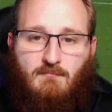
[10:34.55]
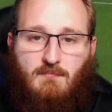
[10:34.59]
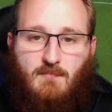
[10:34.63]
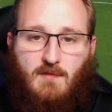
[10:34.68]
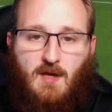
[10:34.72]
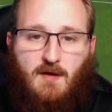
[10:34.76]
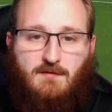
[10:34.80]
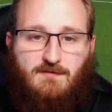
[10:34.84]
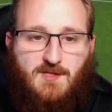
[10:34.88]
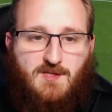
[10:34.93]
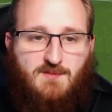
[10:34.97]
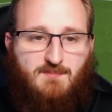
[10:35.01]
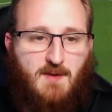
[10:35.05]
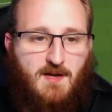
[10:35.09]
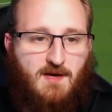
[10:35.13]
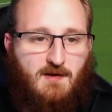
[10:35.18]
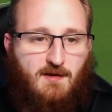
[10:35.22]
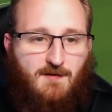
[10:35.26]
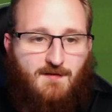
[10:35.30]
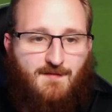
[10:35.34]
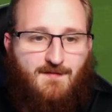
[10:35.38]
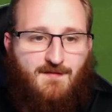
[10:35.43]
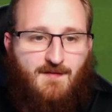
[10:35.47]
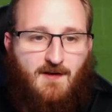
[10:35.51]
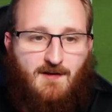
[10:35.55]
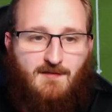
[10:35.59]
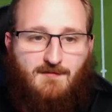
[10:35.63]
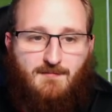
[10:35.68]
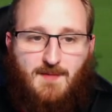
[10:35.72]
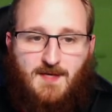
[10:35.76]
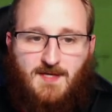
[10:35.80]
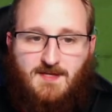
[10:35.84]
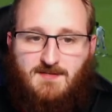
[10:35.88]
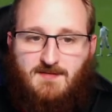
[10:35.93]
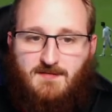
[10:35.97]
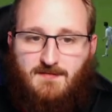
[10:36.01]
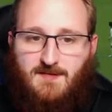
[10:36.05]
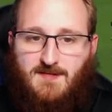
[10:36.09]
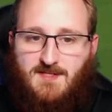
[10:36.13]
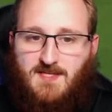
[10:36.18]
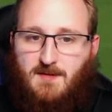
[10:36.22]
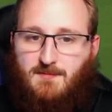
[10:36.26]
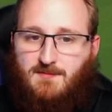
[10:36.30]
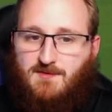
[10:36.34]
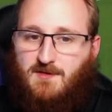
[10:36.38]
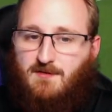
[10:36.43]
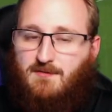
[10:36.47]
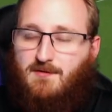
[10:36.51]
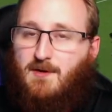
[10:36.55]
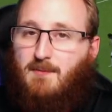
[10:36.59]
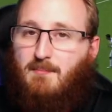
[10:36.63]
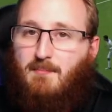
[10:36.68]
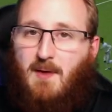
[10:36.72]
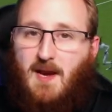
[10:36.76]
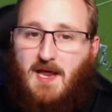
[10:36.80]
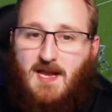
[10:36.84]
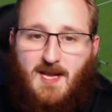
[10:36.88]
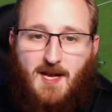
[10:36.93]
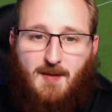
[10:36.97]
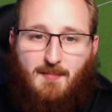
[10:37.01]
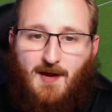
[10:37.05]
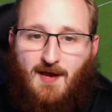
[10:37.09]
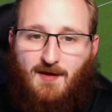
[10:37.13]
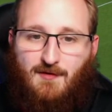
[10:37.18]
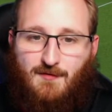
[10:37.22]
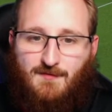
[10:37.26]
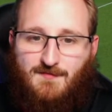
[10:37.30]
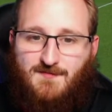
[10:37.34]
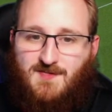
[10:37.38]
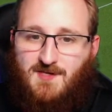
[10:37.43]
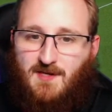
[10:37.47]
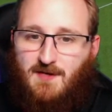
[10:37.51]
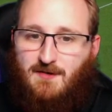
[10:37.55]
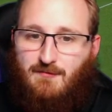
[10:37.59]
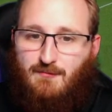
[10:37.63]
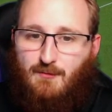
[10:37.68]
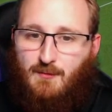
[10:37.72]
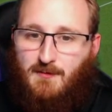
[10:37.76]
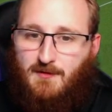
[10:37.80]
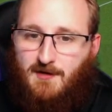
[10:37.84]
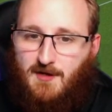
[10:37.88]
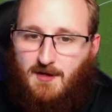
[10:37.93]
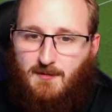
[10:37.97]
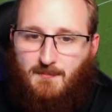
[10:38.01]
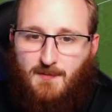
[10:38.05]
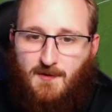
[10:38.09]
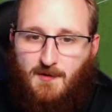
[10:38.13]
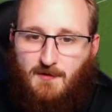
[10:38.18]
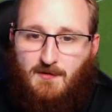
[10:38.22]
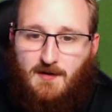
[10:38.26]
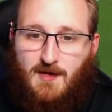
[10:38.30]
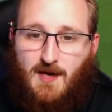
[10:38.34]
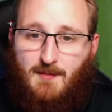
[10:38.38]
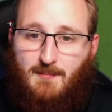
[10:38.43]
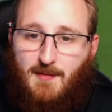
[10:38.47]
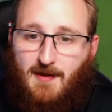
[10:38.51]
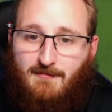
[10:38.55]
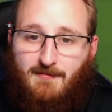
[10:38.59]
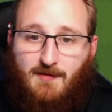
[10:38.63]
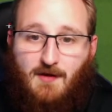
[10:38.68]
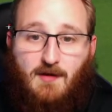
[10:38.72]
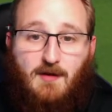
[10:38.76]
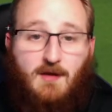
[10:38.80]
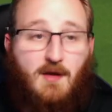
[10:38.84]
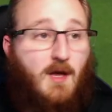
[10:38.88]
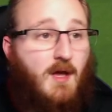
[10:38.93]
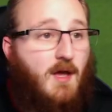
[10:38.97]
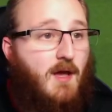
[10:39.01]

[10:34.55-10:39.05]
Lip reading: I've just spent like 5 minutes of this episode complaining about an offside rule in a computer game, haven't I?